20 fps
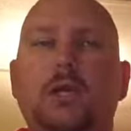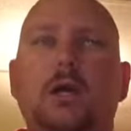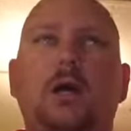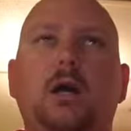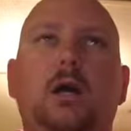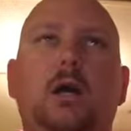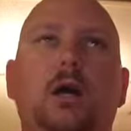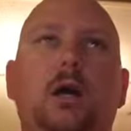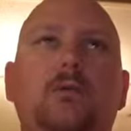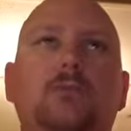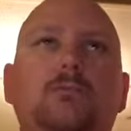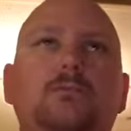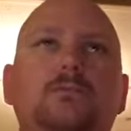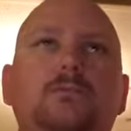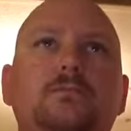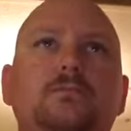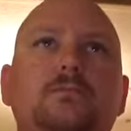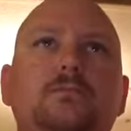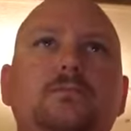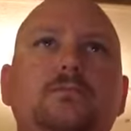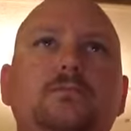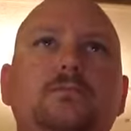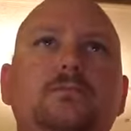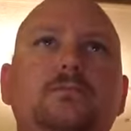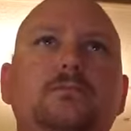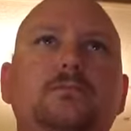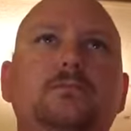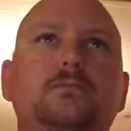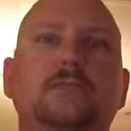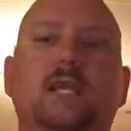Um,
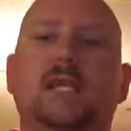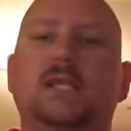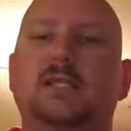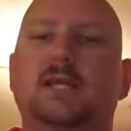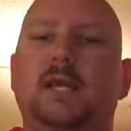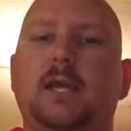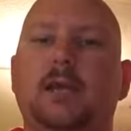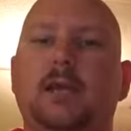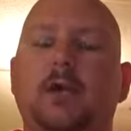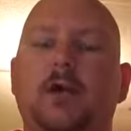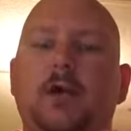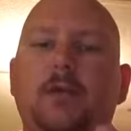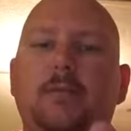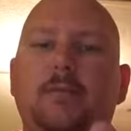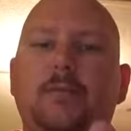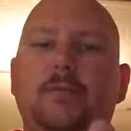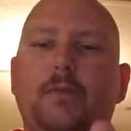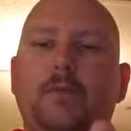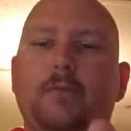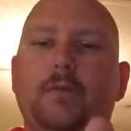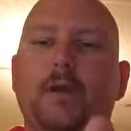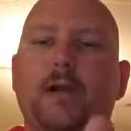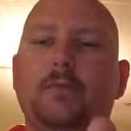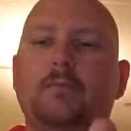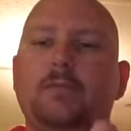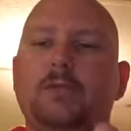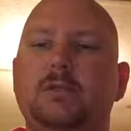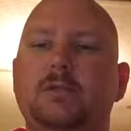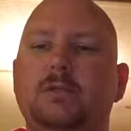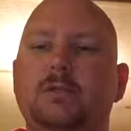thanks again, Carmen, for the
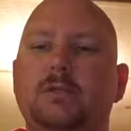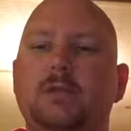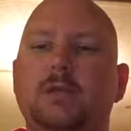pipes.